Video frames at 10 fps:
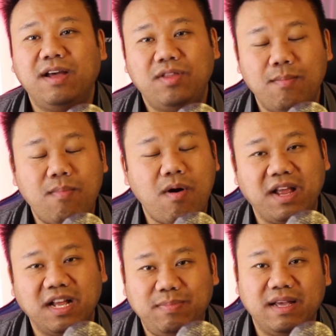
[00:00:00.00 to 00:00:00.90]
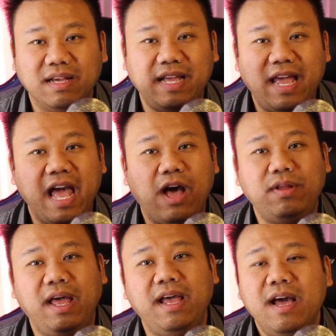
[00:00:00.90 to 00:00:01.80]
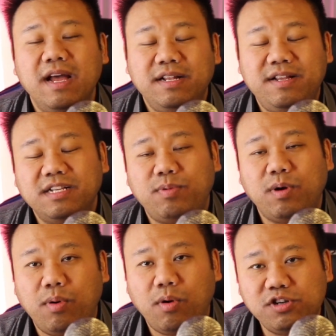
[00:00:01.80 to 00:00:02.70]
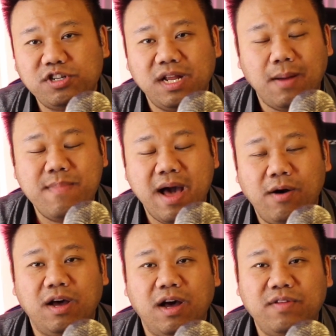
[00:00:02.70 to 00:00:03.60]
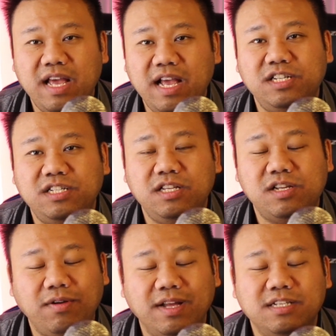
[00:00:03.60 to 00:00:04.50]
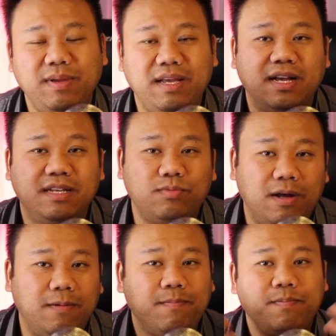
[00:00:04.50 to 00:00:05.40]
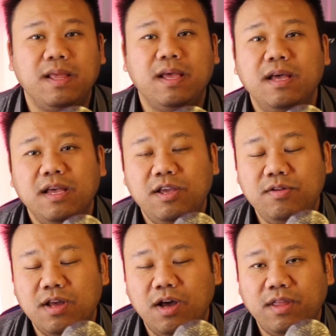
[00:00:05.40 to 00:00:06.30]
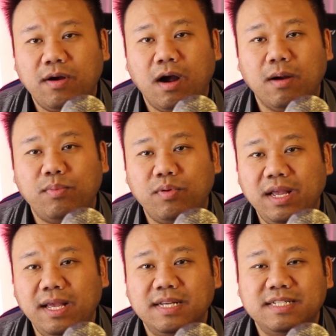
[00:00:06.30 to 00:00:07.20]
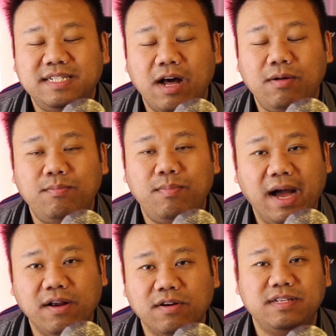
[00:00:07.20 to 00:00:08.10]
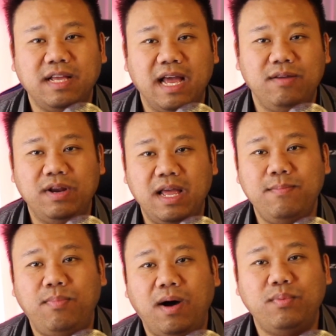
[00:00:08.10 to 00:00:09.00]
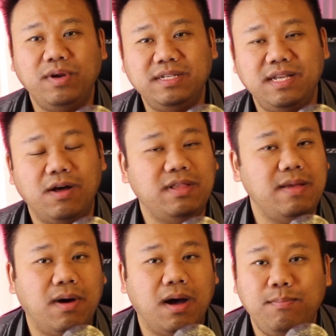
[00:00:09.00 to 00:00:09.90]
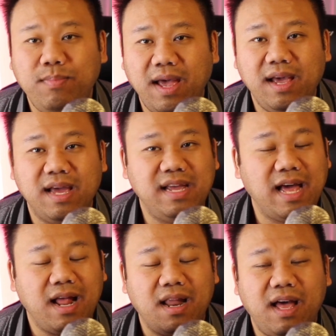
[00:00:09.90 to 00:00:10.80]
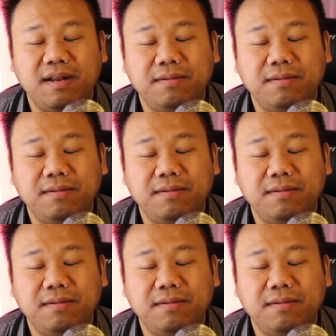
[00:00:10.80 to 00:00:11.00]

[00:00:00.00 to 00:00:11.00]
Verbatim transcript: the markets because they held a disproportionate amount of the EGC tokens because, well, you know there are pre-sale buyers and when they bought pre-sale, they bought big and they got a lot